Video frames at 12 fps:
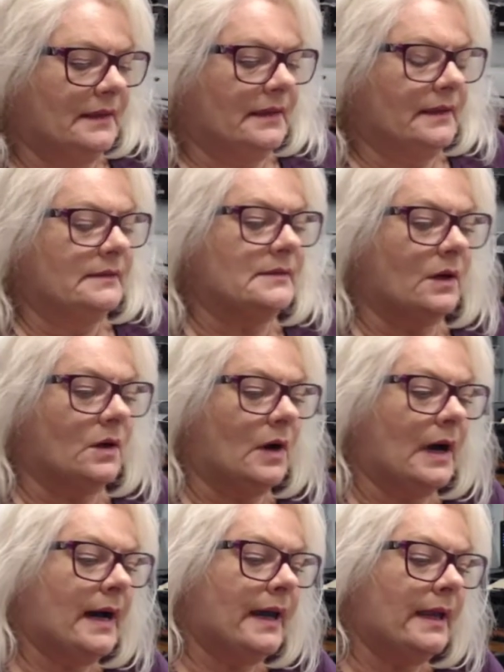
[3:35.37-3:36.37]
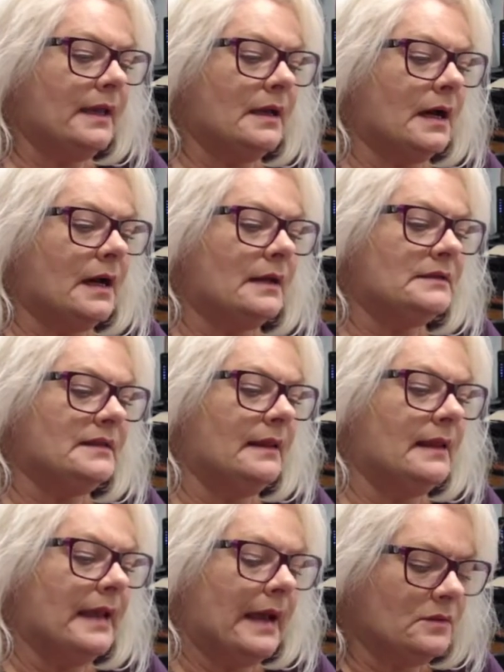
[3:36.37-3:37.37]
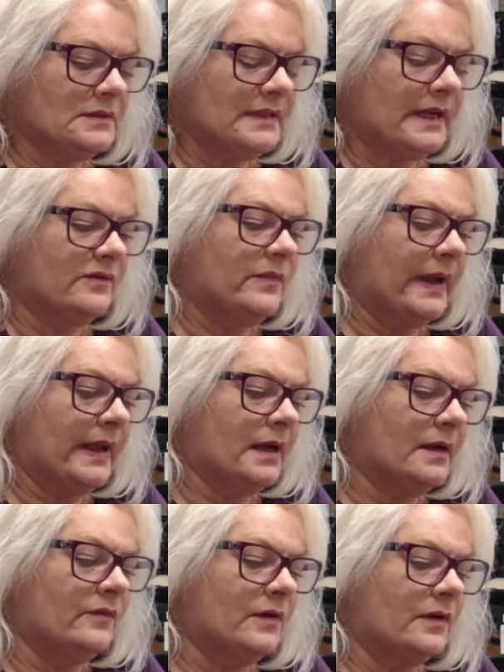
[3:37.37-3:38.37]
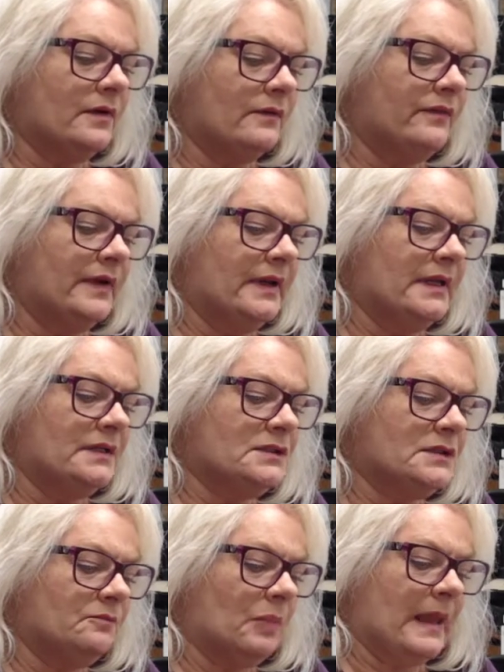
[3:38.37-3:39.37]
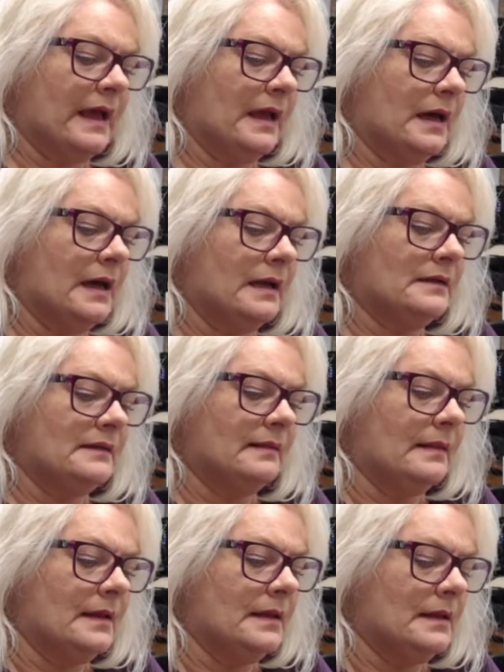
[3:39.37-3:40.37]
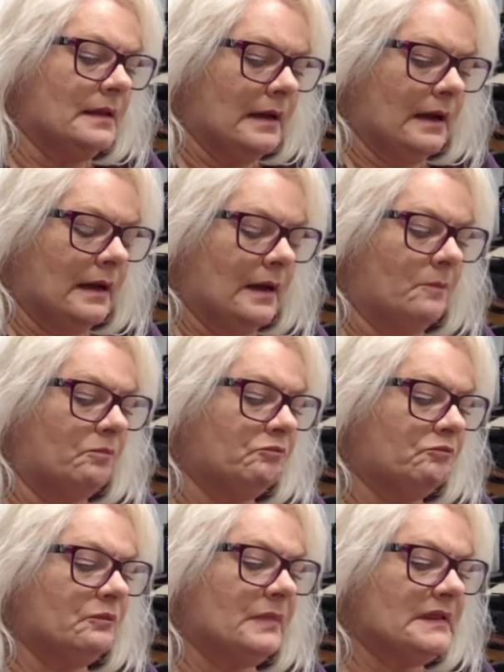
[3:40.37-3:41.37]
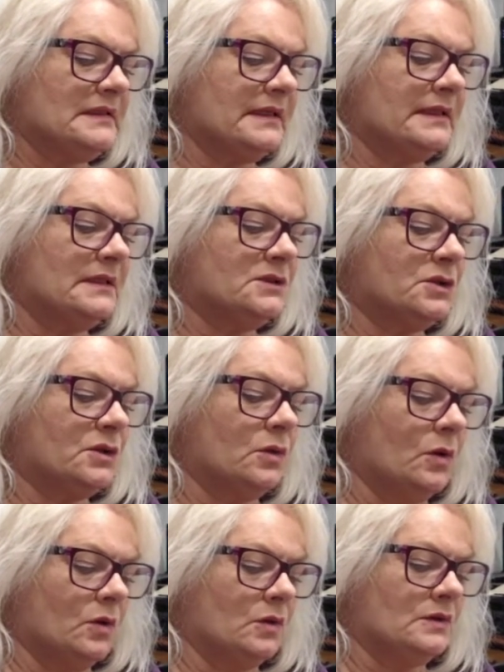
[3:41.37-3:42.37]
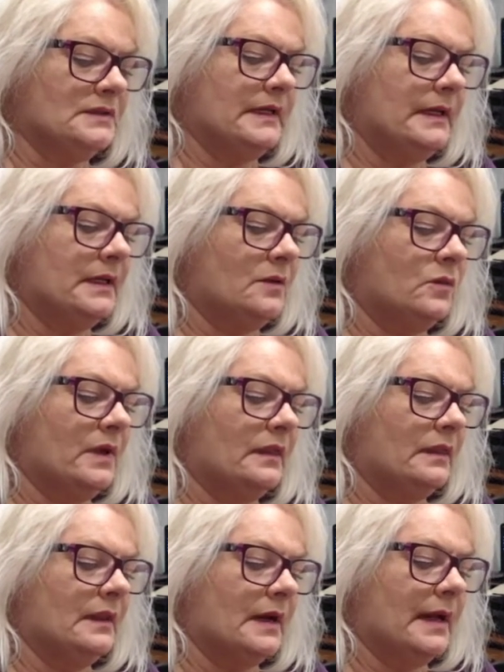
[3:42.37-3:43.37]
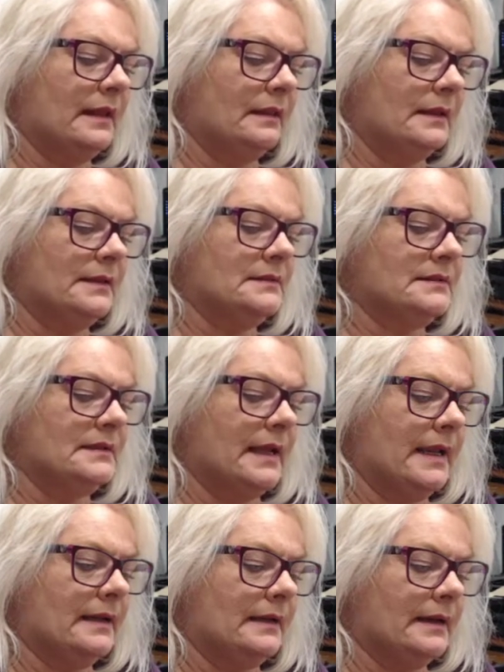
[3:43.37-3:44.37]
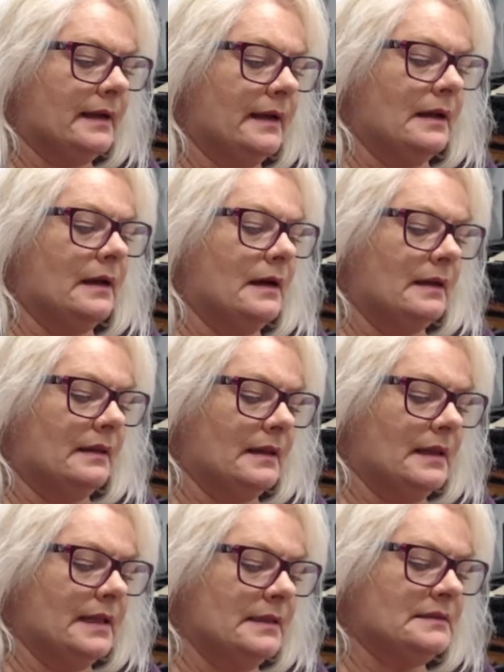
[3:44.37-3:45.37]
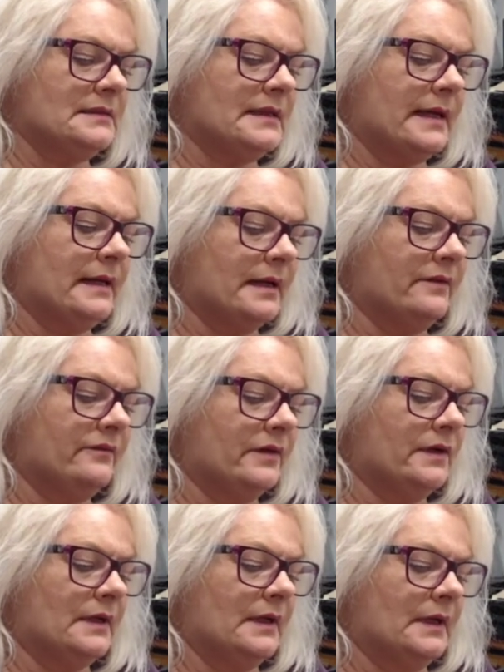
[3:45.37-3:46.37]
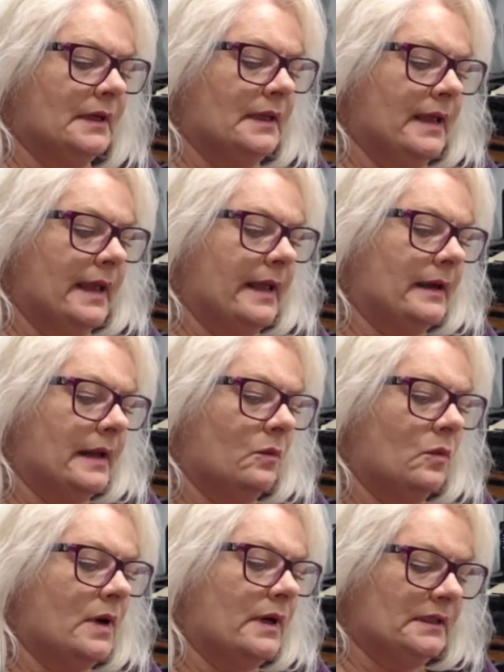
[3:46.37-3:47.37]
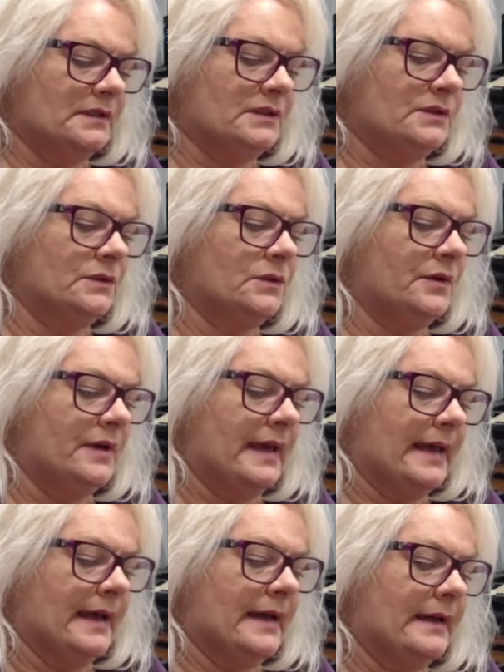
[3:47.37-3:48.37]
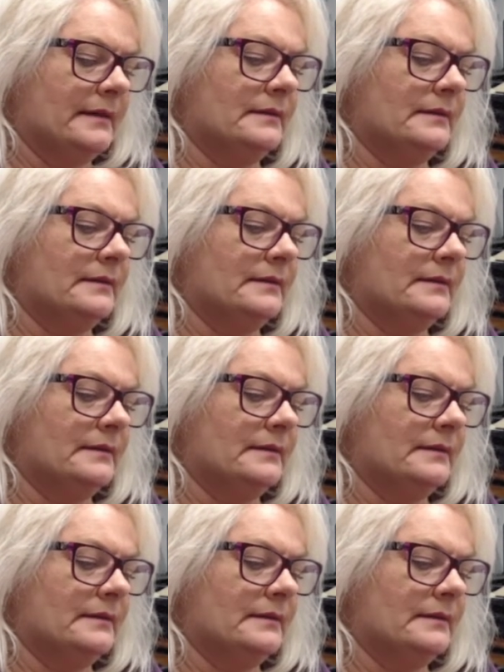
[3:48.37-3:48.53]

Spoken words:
So I got the outside of my cover finished. I got the signature holes in with the eyelets, and I got the inside covered. And I wanted to add